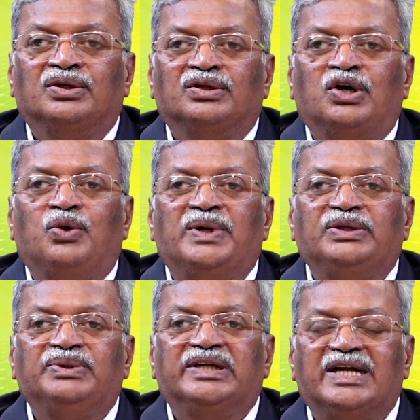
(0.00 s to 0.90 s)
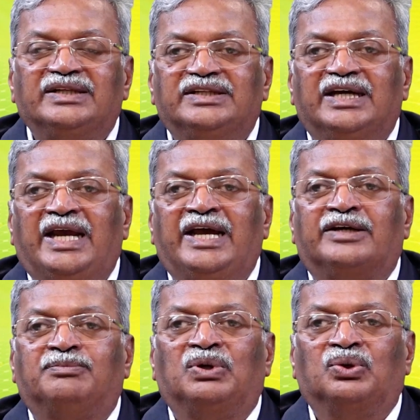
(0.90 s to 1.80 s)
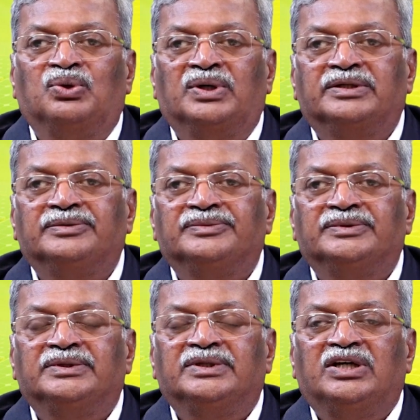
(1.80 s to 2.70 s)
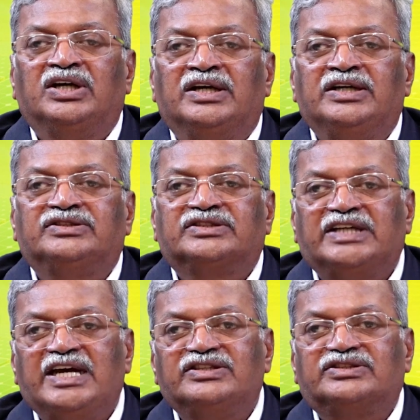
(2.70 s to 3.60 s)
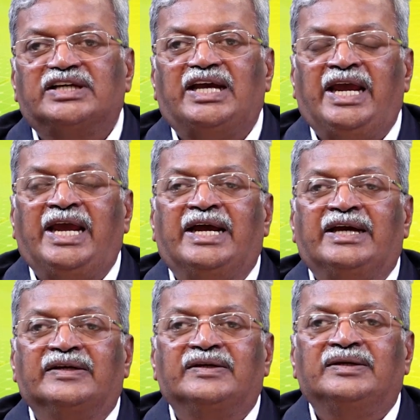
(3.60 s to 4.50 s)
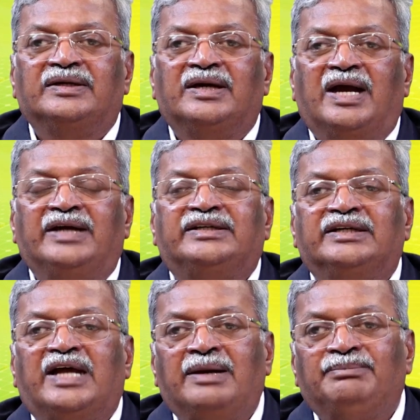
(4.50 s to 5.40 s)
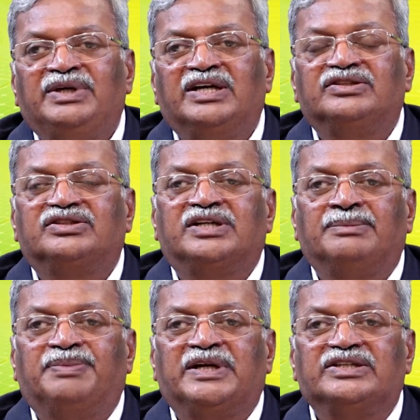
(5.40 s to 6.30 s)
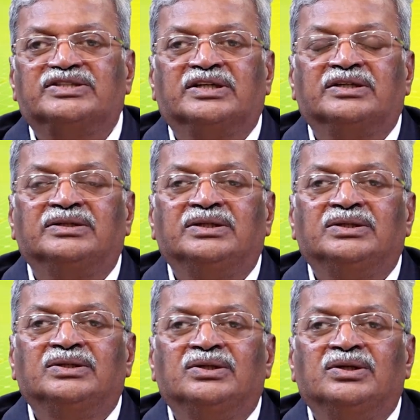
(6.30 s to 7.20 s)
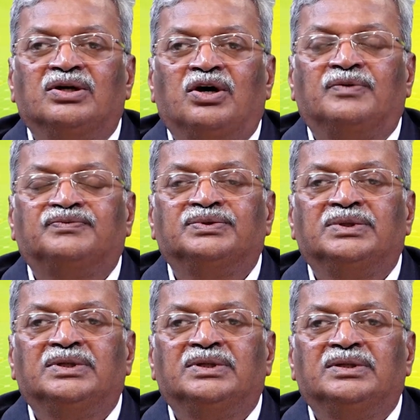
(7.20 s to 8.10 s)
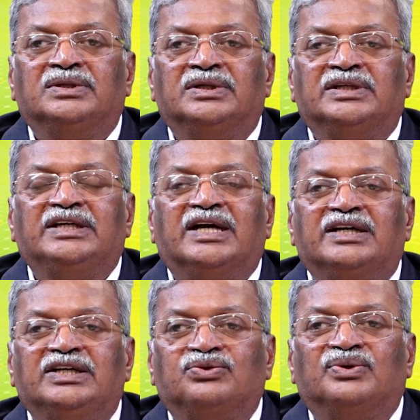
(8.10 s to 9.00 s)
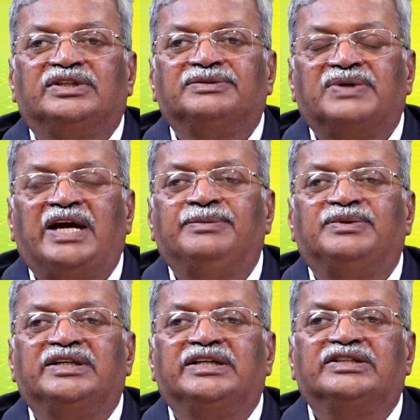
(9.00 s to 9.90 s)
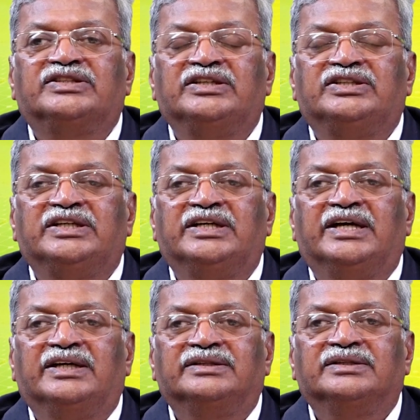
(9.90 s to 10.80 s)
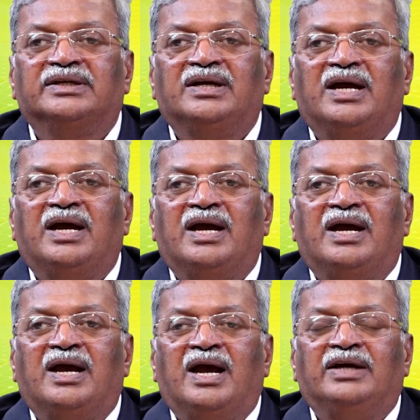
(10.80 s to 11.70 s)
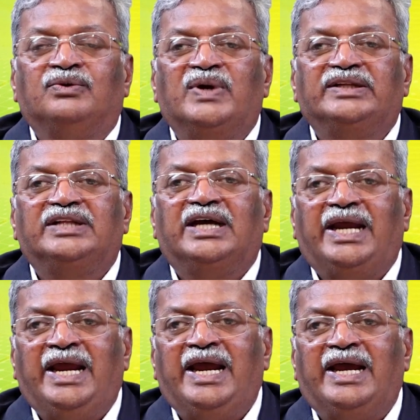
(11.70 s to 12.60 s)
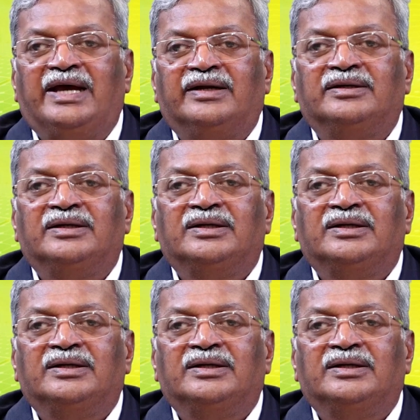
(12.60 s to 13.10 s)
Now when we run the air blower, it sends air at an ambient temperature of nearly 25 degrees centigrade, and when the air